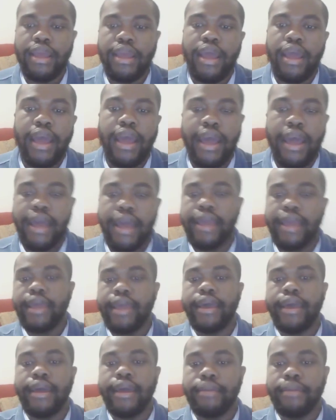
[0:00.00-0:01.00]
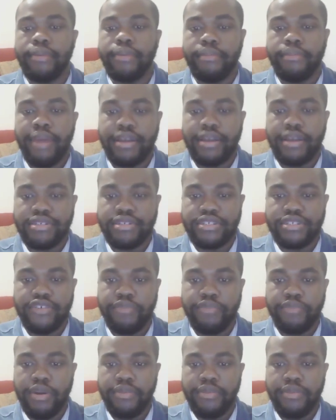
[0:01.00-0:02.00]
I am a Master's
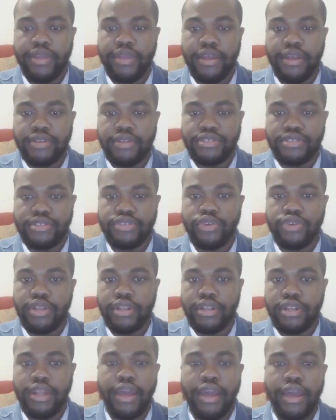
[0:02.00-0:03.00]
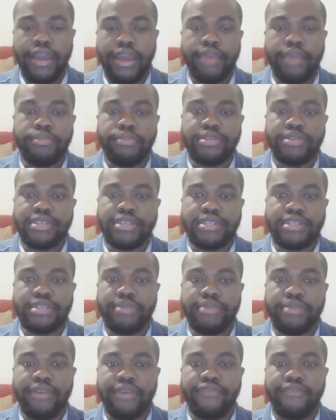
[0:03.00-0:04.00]
of Public Health student. I am
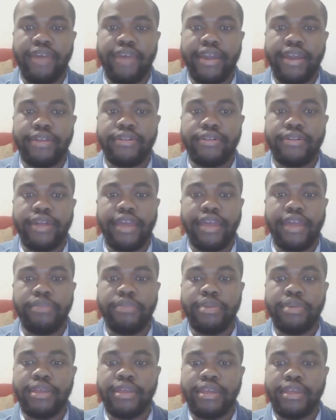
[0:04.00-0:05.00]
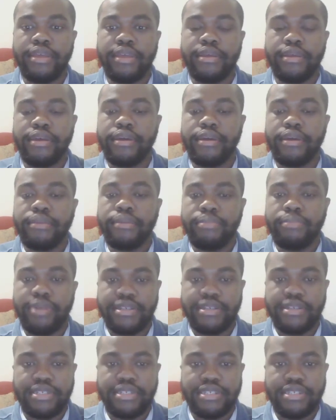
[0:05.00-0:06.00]
presenting my final APE
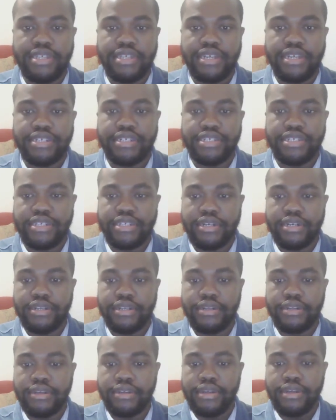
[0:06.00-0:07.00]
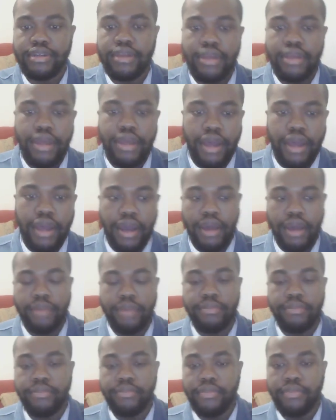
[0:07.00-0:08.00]
presentation
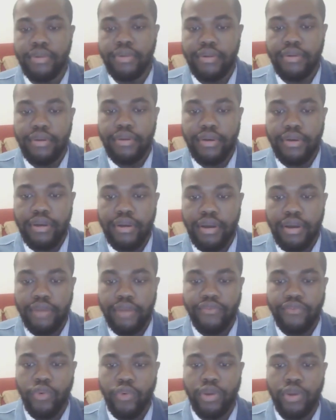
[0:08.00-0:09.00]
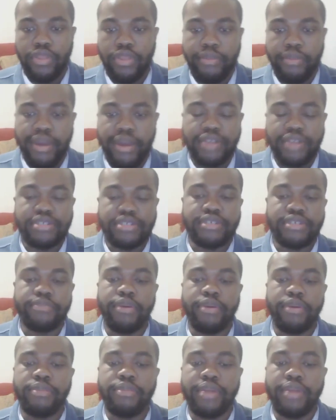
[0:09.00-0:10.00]
um, for the Master's in
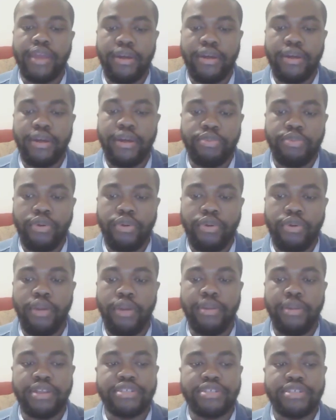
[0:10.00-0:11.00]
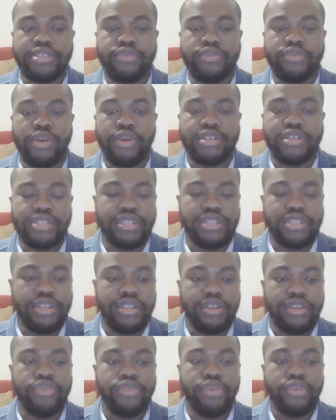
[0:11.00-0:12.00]
Public Health program at Eastern
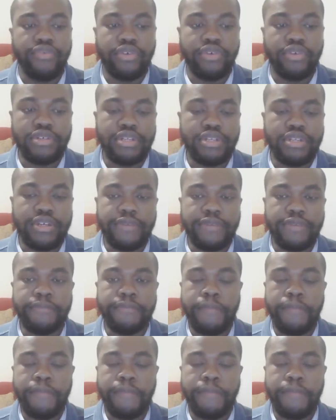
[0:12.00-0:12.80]
Washington University.